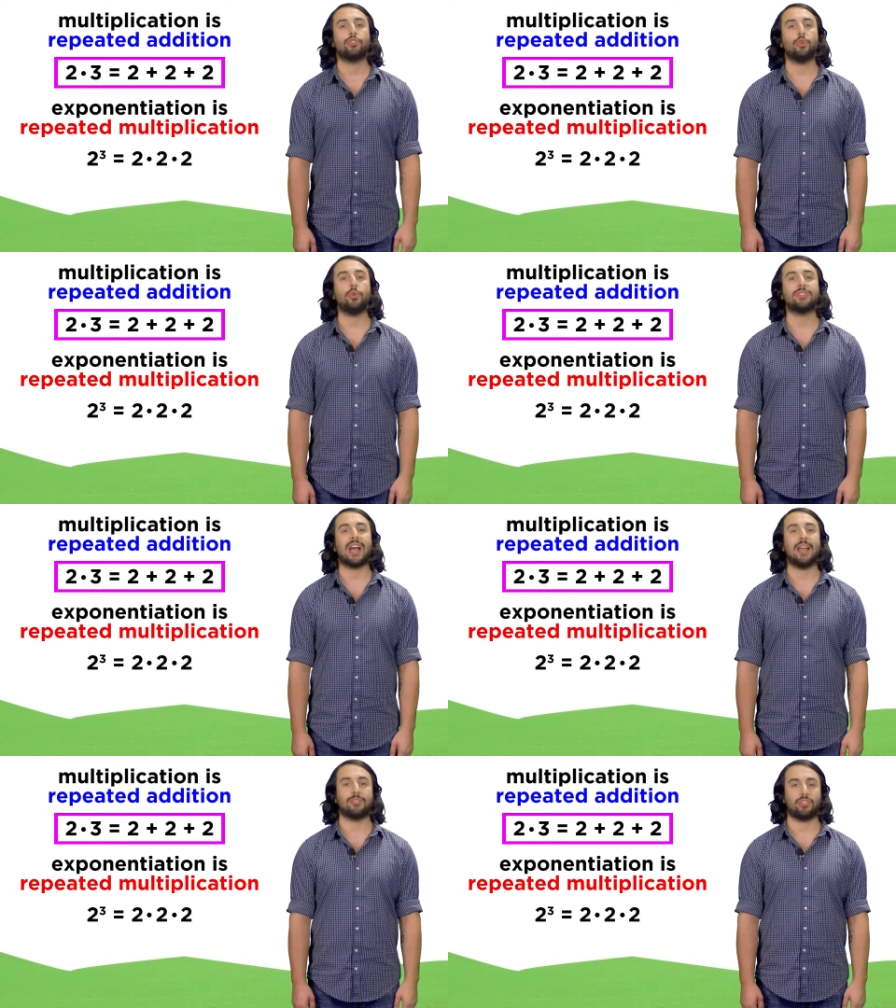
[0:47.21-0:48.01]
two
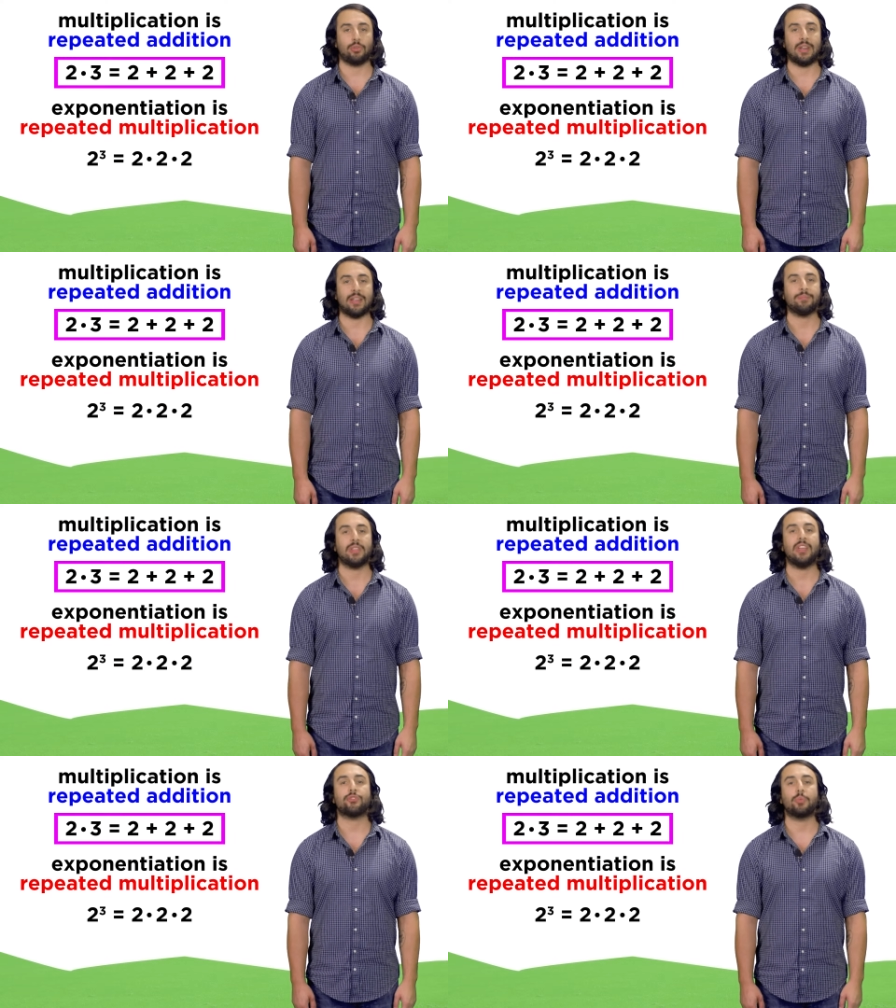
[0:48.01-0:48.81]
times three
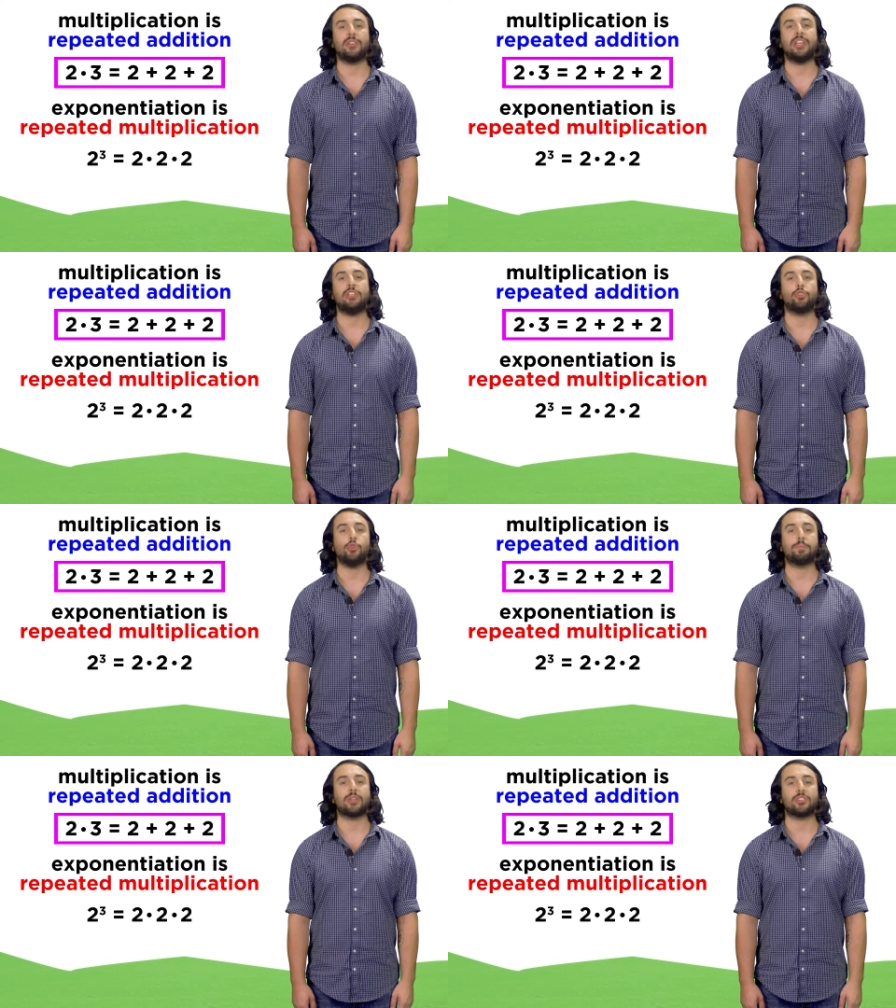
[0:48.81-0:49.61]
is really
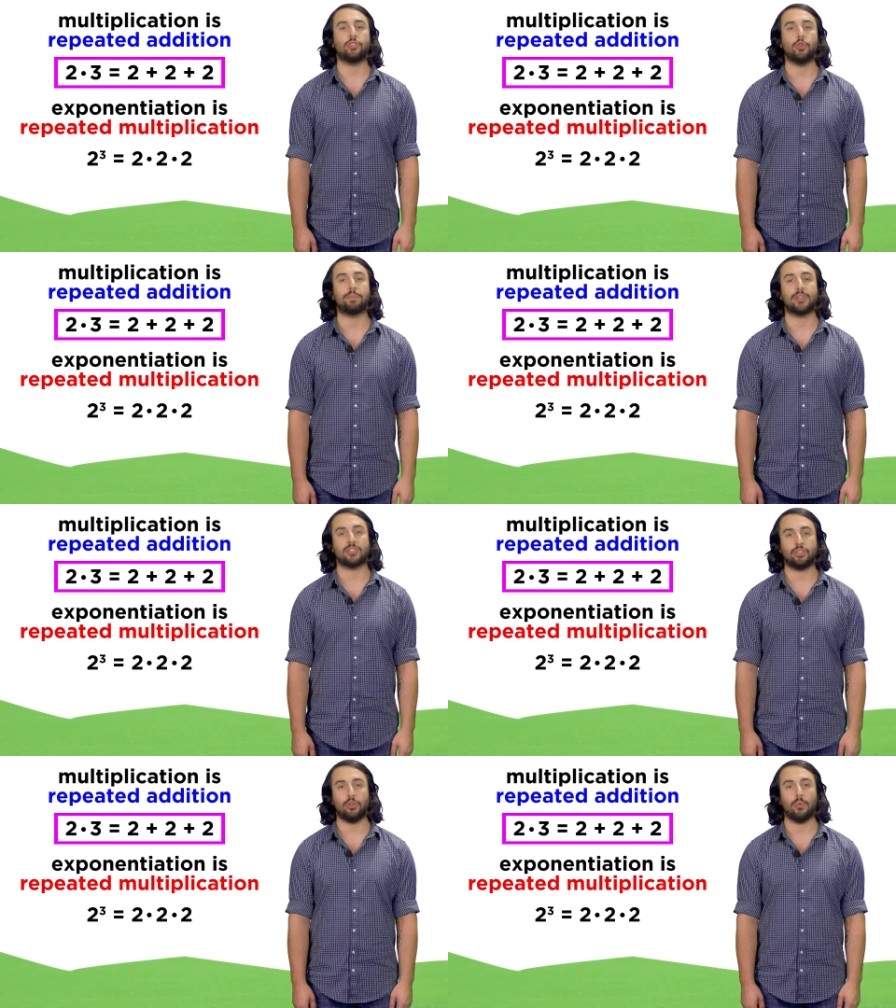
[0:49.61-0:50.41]
two plus two
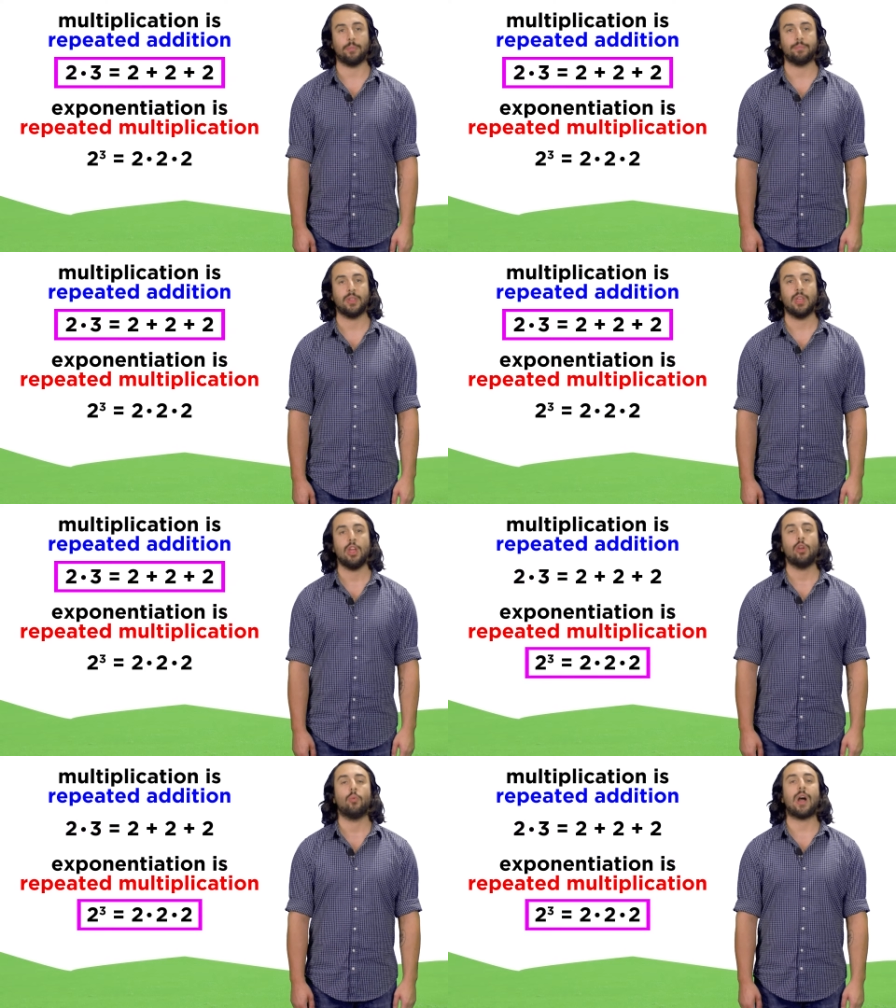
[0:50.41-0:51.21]
plus two,
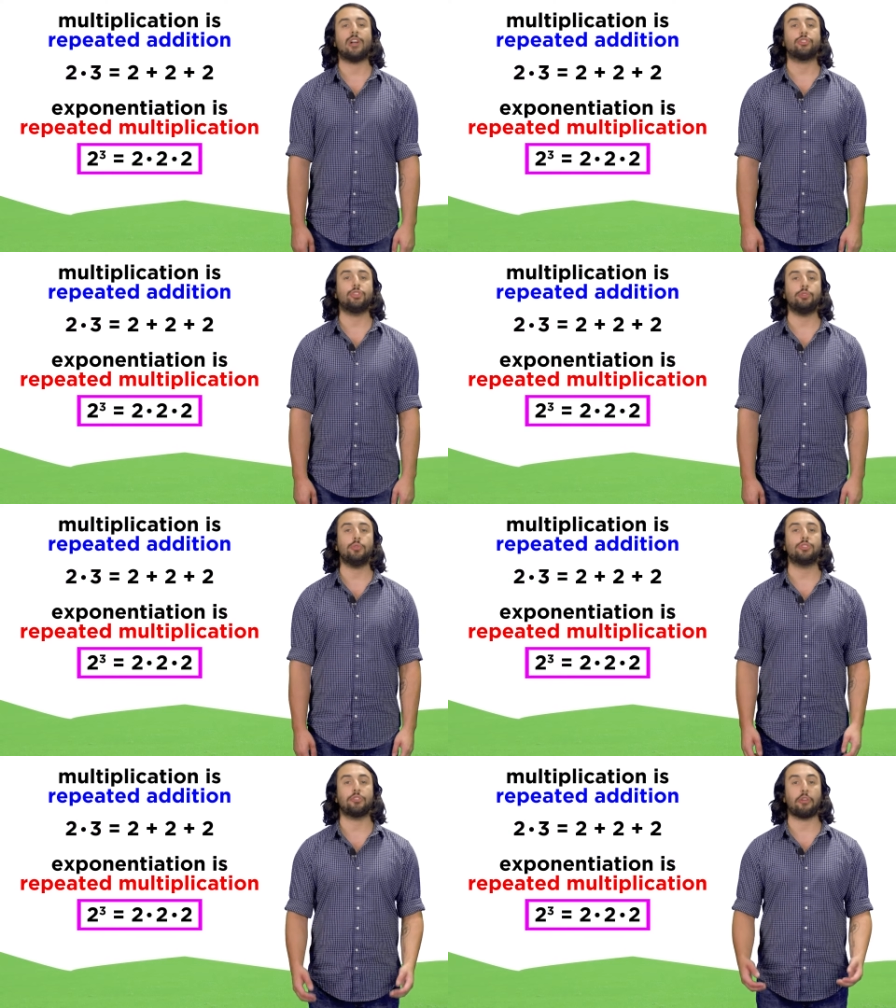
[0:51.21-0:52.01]
while
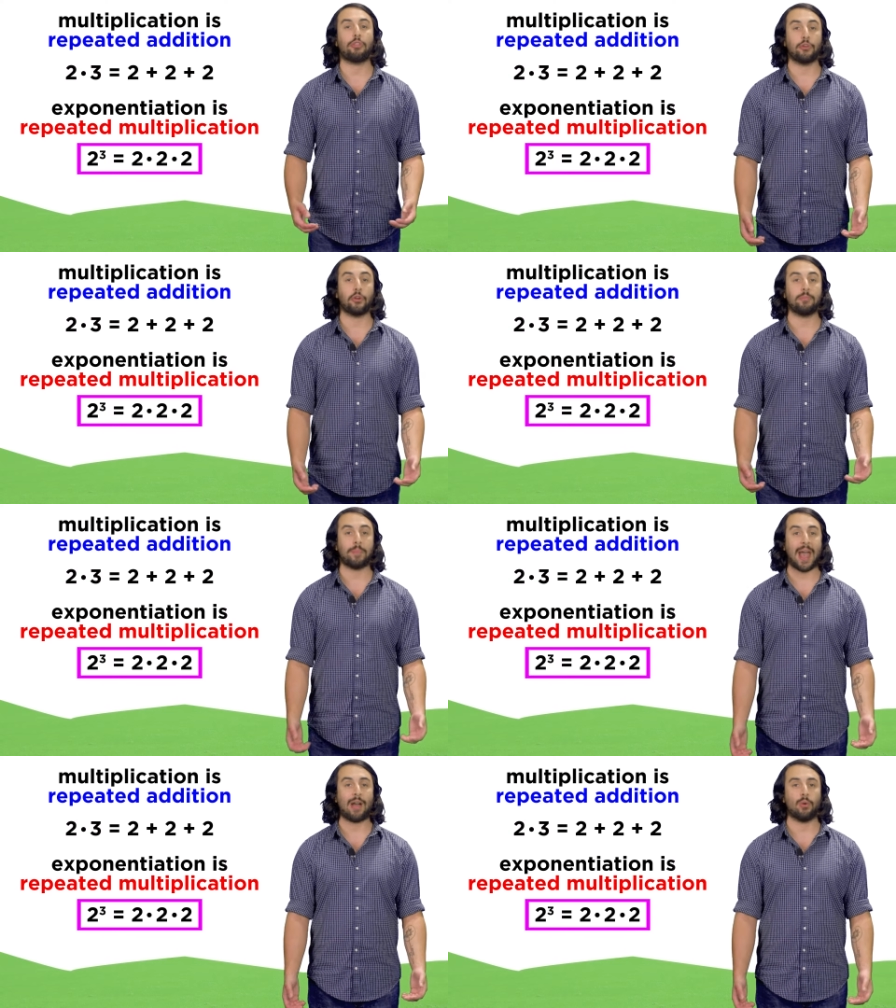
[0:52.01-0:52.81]
two to the
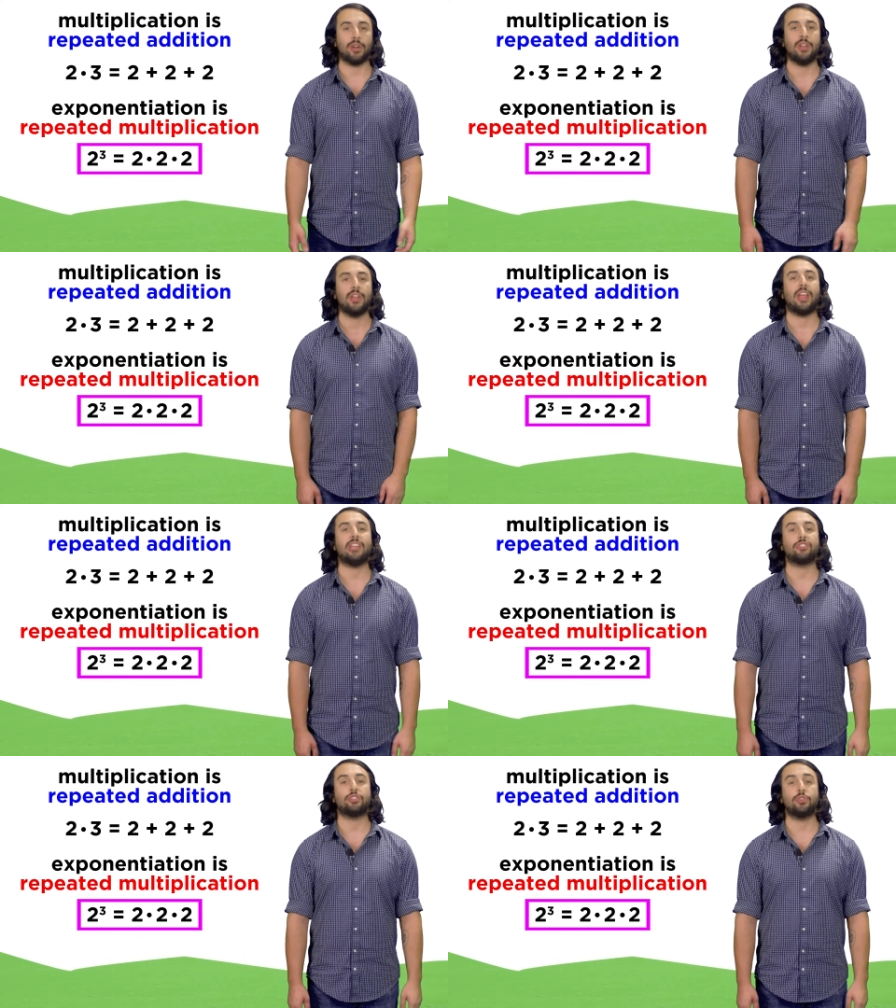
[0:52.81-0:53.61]
third power
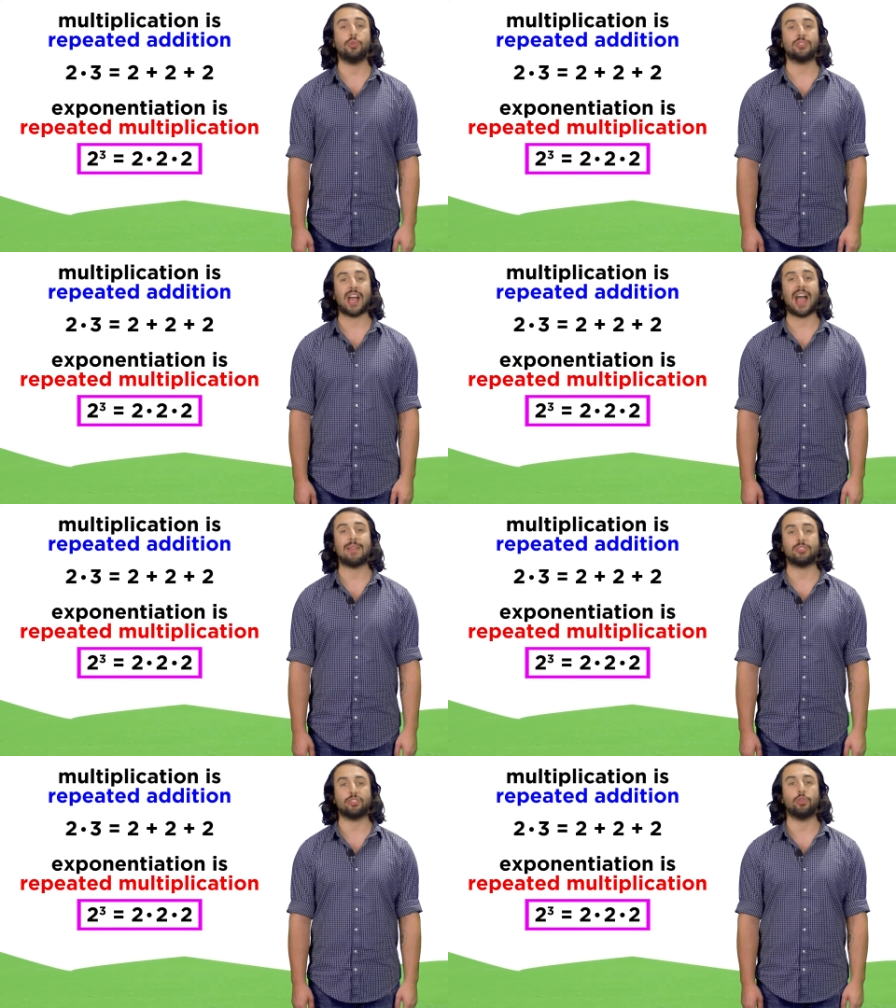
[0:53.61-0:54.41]
is two
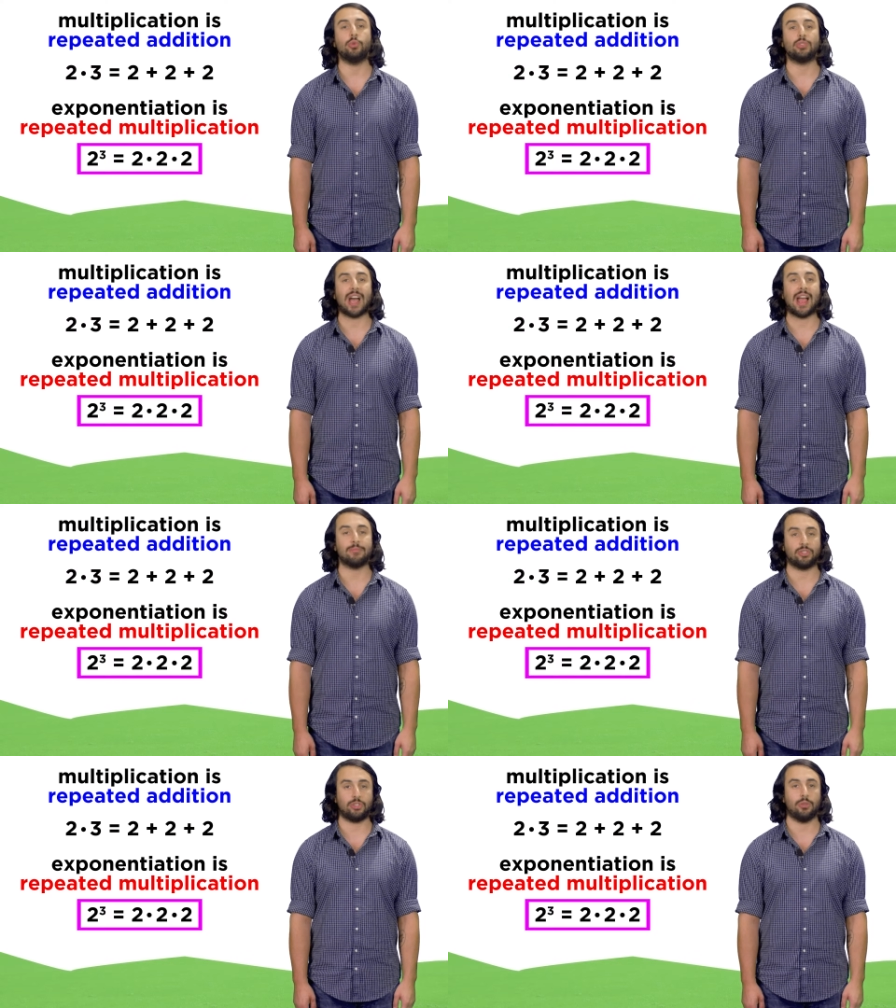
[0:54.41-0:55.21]
times two
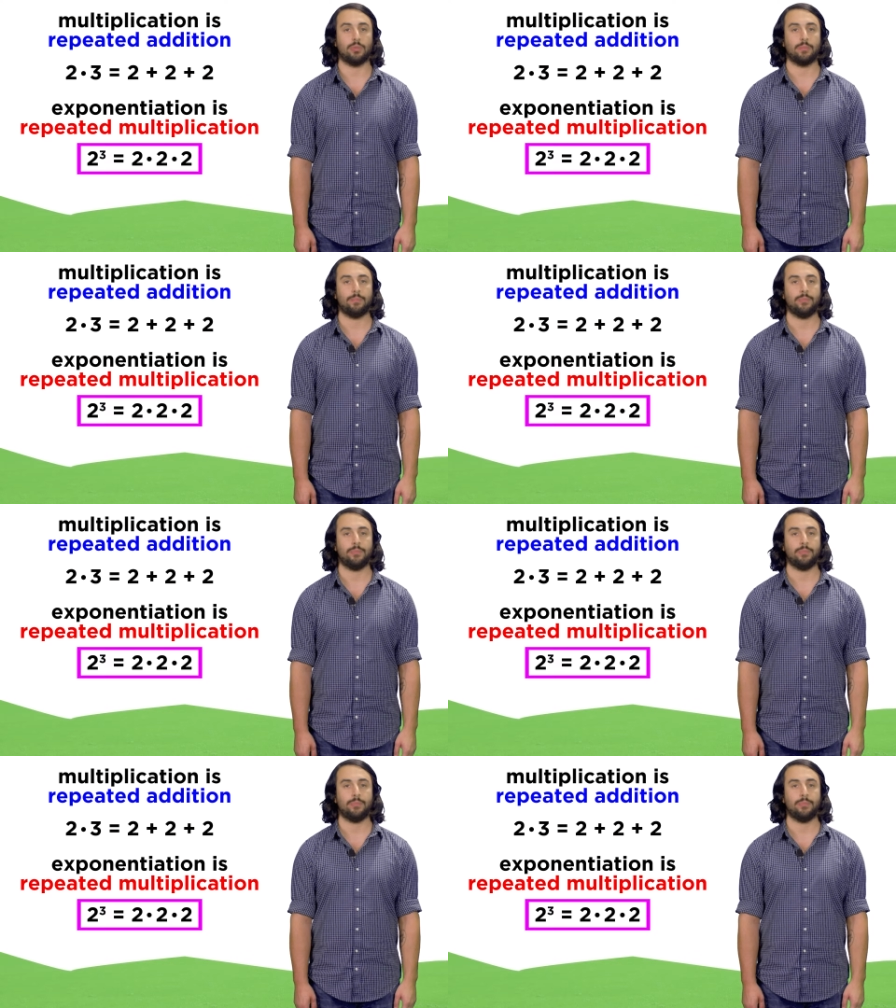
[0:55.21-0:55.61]
times two.